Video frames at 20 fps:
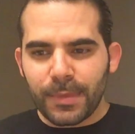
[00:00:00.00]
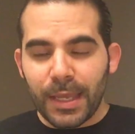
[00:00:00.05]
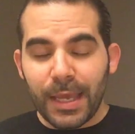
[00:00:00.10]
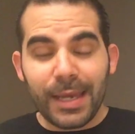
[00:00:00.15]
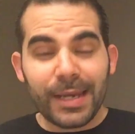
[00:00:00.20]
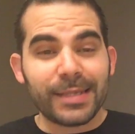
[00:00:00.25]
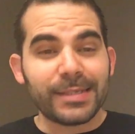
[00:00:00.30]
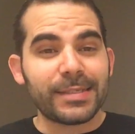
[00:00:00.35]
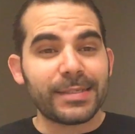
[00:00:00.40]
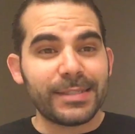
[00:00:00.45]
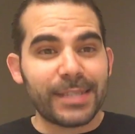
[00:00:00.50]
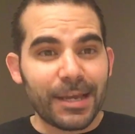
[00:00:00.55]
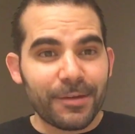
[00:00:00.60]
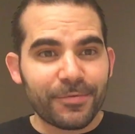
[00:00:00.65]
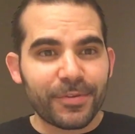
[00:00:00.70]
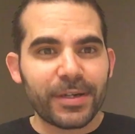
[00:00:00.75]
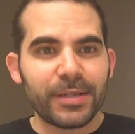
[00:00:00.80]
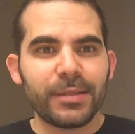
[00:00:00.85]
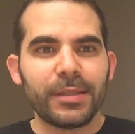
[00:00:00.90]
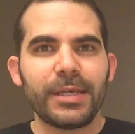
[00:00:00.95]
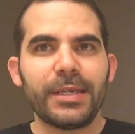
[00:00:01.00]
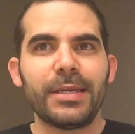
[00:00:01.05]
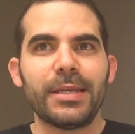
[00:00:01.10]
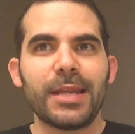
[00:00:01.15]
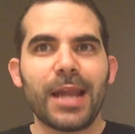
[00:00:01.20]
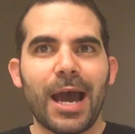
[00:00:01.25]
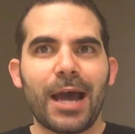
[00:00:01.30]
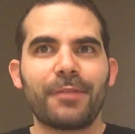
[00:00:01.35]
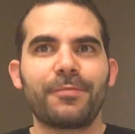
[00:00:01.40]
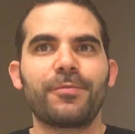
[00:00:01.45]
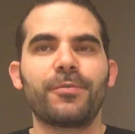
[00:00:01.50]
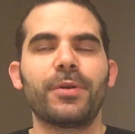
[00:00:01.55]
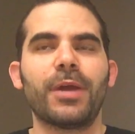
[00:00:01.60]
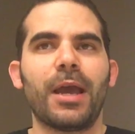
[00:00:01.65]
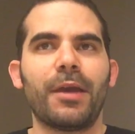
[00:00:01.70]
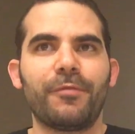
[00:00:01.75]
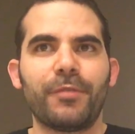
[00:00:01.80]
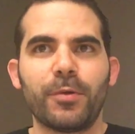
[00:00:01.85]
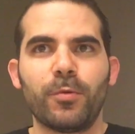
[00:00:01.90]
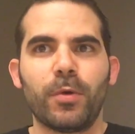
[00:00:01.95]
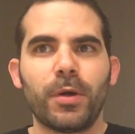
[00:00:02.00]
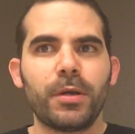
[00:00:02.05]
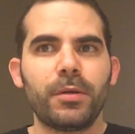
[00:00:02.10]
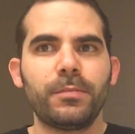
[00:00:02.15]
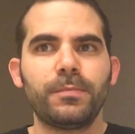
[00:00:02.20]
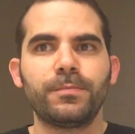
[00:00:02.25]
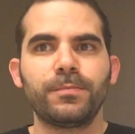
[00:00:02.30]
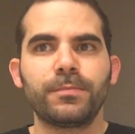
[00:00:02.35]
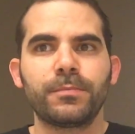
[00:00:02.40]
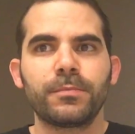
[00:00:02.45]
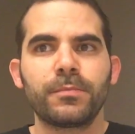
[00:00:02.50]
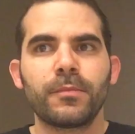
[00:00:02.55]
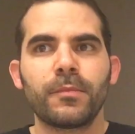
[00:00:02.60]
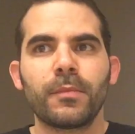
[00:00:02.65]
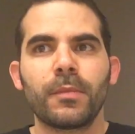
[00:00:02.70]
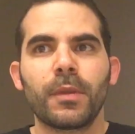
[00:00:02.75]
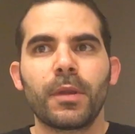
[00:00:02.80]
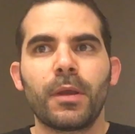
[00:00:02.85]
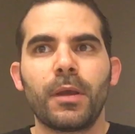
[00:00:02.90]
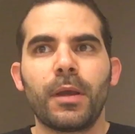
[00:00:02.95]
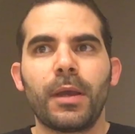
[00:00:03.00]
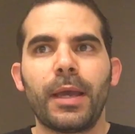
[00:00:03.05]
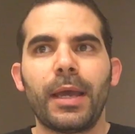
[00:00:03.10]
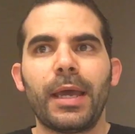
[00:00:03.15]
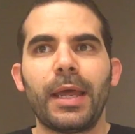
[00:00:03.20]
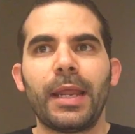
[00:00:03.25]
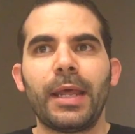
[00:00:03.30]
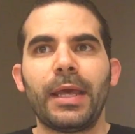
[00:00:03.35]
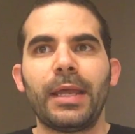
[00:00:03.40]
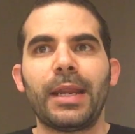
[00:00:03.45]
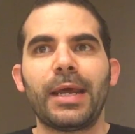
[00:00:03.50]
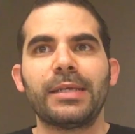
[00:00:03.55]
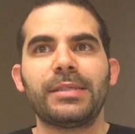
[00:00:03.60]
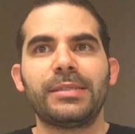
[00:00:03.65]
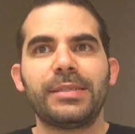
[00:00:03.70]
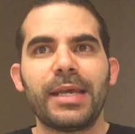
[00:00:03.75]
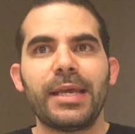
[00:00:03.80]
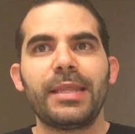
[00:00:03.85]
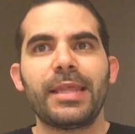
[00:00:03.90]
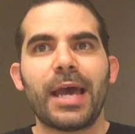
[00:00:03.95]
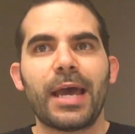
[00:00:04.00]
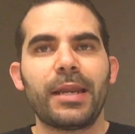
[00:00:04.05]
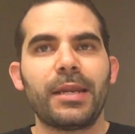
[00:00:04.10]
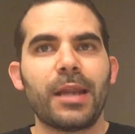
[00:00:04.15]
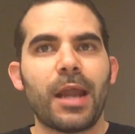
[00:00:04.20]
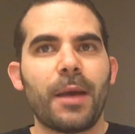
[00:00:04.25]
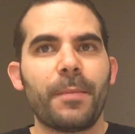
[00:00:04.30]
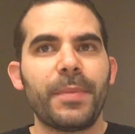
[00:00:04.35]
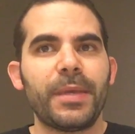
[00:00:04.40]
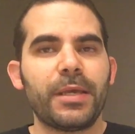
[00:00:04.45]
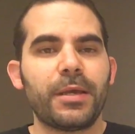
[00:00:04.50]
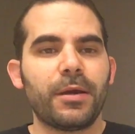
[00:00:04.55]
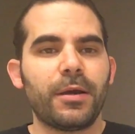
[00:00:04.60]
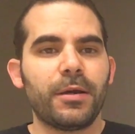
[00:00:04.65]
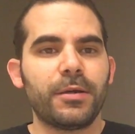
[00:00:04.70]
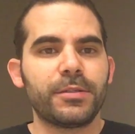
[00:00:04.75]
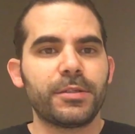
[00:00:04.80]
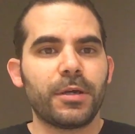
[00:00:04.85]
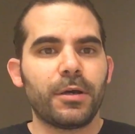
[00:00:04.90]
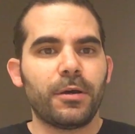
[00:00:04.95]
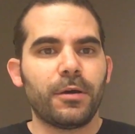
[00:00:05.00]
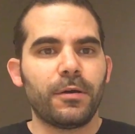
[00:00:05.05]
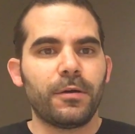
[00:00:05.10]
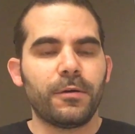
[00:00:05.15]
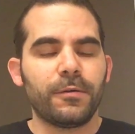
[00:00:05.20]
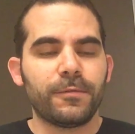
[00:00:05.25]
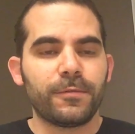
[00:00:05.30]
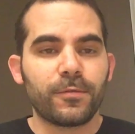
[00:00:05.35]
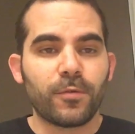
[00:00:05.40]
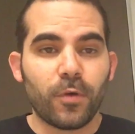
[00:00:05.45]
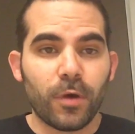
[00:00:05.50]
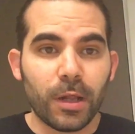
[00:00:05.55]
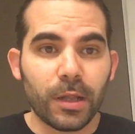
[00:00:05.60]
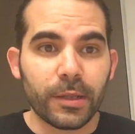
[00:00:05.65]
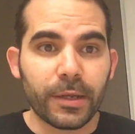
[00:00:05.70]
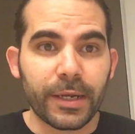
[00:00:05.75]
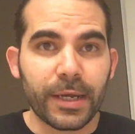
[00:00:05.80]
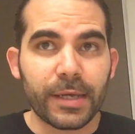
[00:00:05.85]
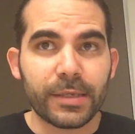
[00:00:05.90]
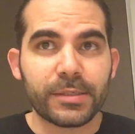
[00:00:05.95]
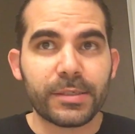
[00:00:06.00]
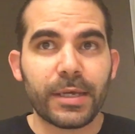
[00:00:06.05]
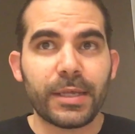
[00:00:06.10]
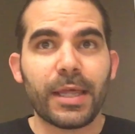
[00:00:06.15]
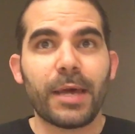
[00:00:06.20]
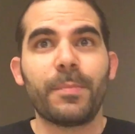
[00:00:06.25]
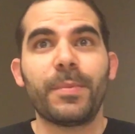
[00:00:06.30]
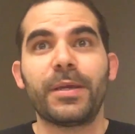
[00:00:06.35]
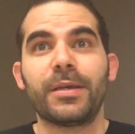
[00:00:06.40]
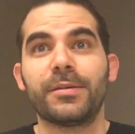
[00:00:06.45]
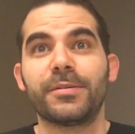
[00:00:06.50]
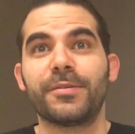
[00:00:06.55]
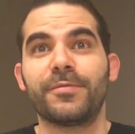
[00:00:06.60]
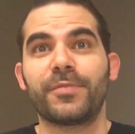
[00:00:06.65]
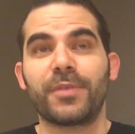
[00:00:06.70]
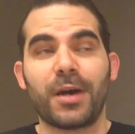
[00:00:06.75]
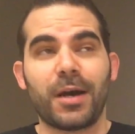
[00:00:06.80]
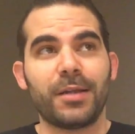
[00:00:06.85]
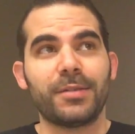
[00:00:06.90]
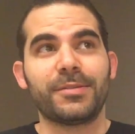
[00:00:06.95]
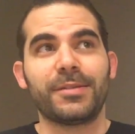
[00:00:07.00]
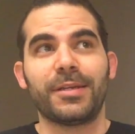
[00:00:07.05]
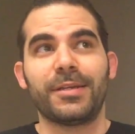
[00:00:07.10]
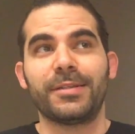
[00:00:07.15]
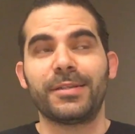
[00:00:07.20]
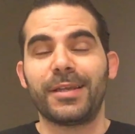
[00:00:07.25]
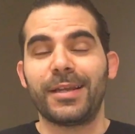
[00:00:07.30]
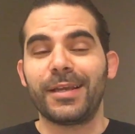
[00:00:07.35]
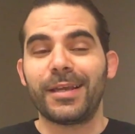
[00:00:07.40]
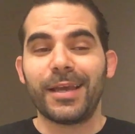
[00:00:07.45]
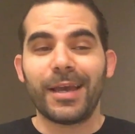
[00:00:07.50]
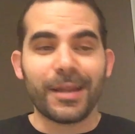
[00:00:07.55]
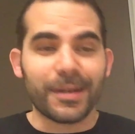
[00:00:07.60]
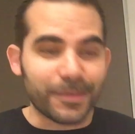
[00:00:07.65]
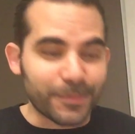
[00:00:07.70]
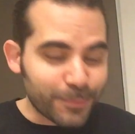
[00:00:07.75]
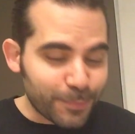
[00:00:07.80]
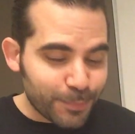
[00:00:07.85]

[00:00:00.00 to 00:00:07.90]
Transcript: It is definitely not for everyone, and I say that not because of quality. I say that because of content. And again,